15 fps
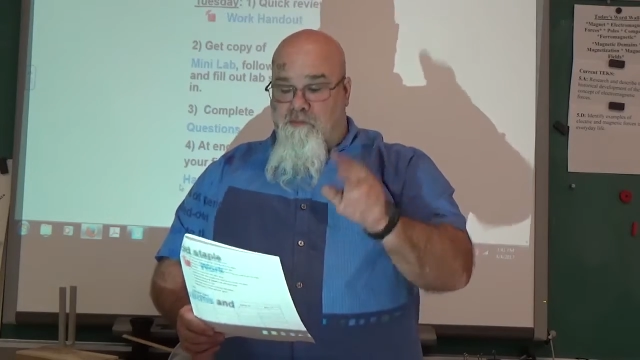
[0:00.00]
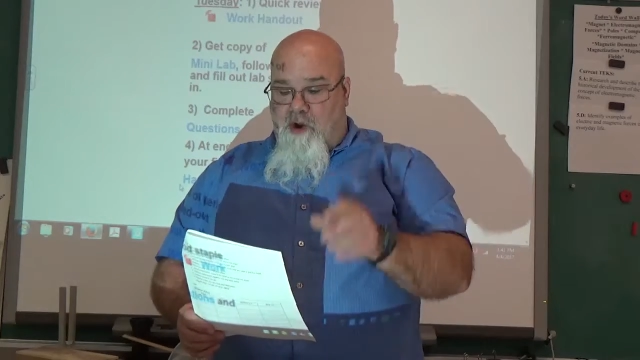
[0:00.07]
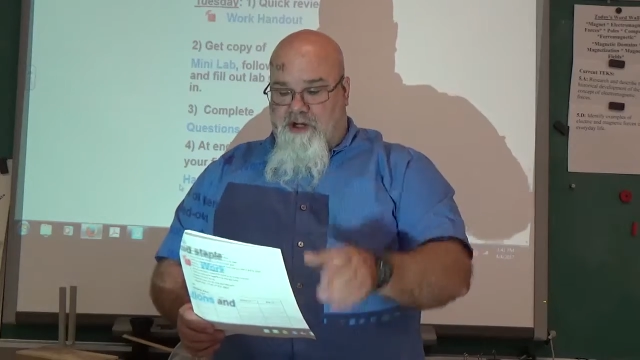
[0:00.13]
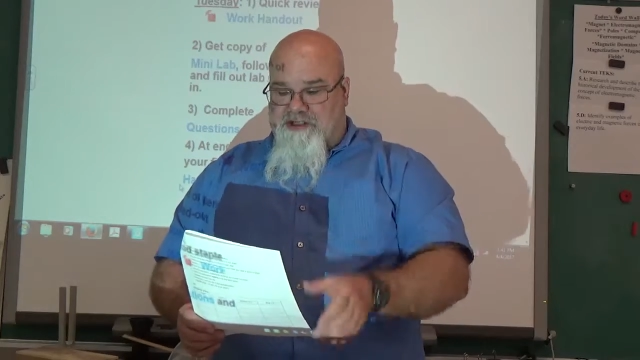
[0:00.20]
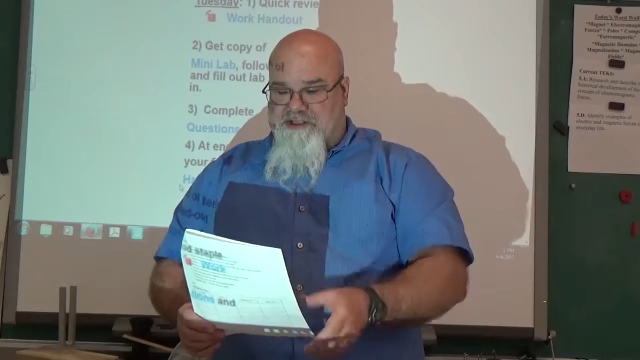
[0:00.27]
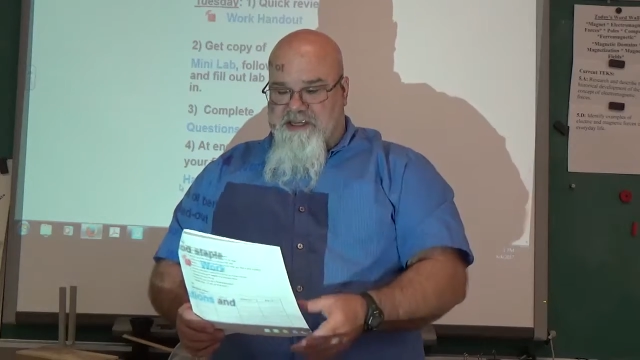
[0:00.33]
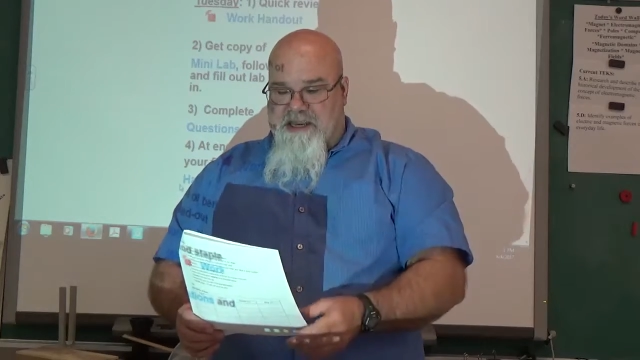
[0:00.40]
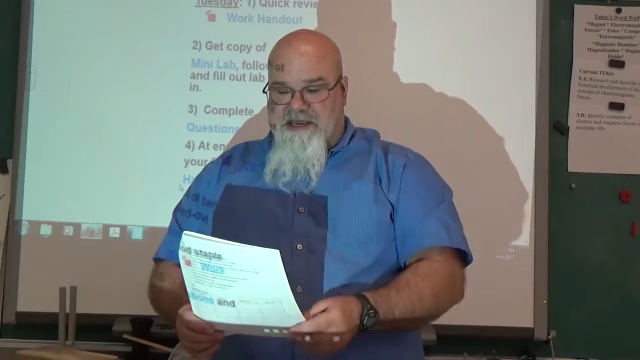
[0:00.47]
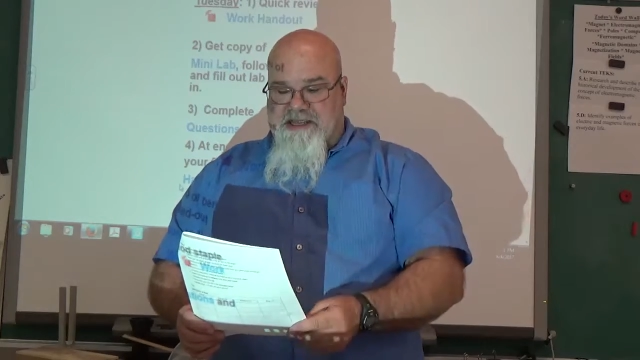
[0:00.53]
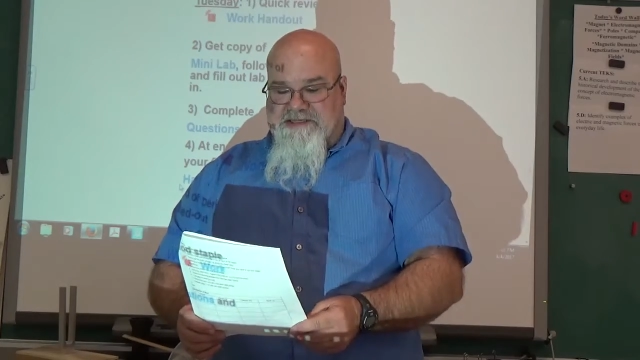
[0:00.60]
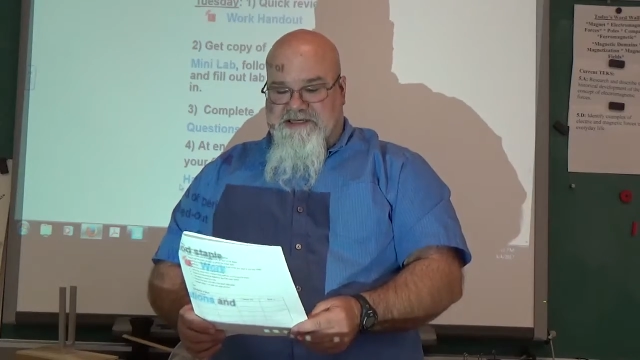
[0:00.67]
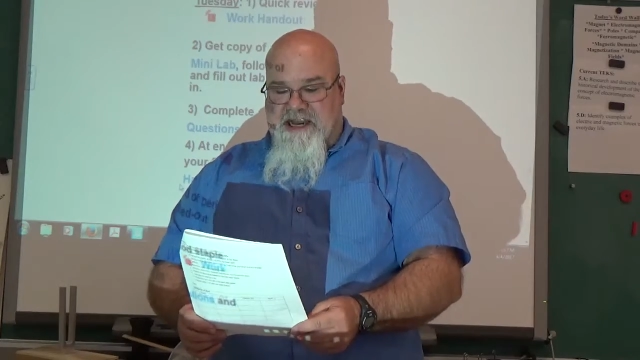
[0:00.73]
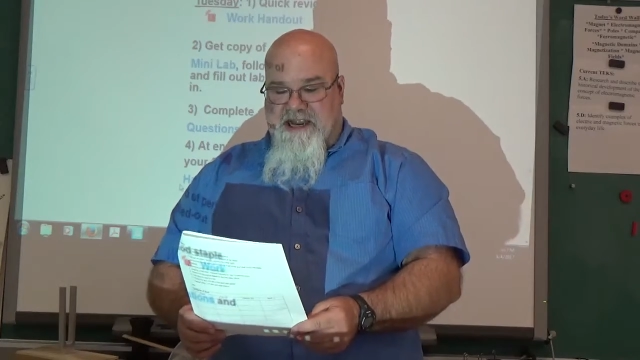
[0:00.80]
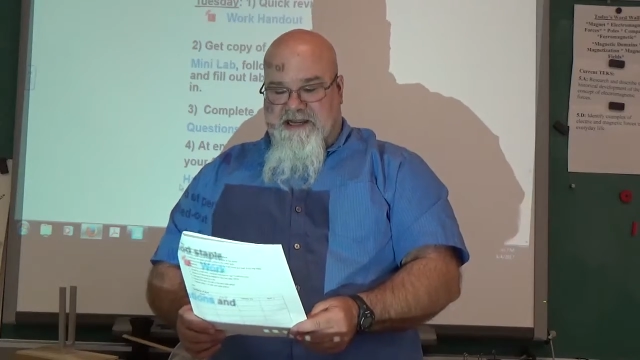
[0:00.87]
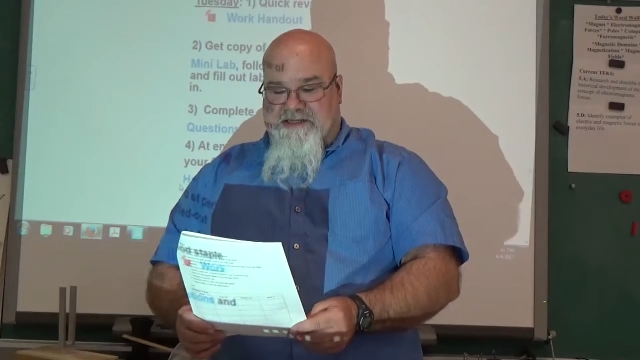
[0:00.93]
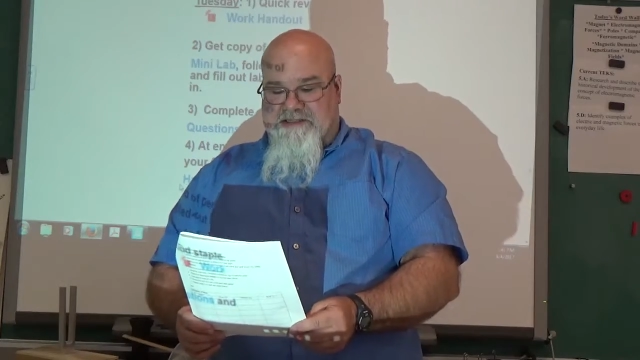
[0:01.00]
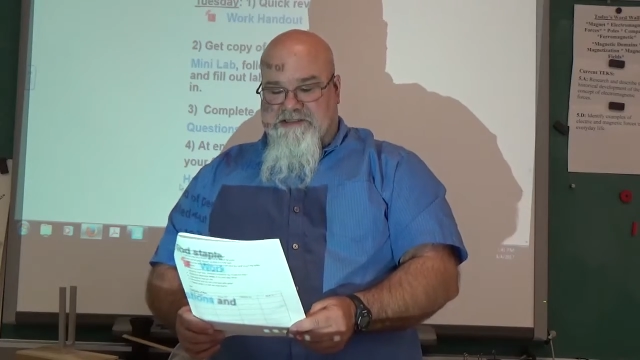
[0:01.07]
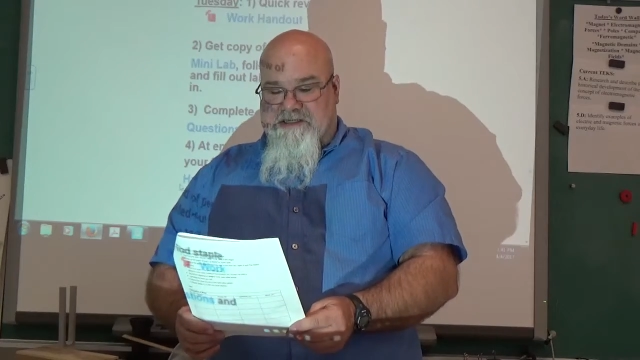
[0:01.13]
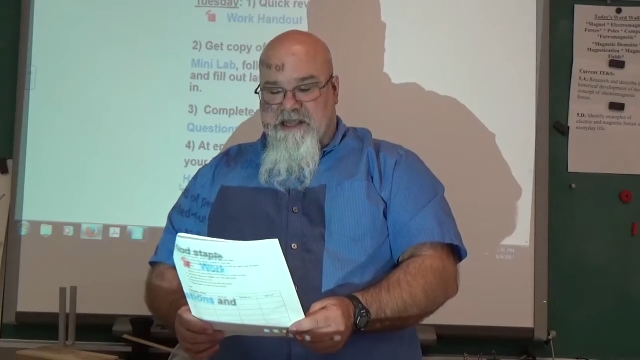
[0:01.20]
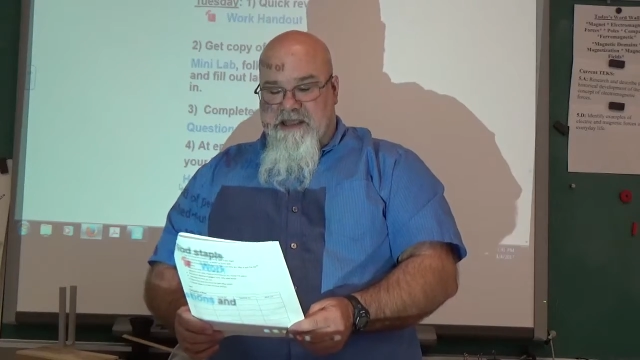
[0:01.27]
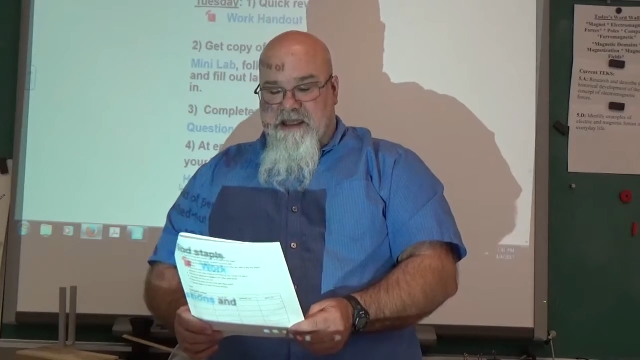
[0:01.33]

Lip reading: books in each hand,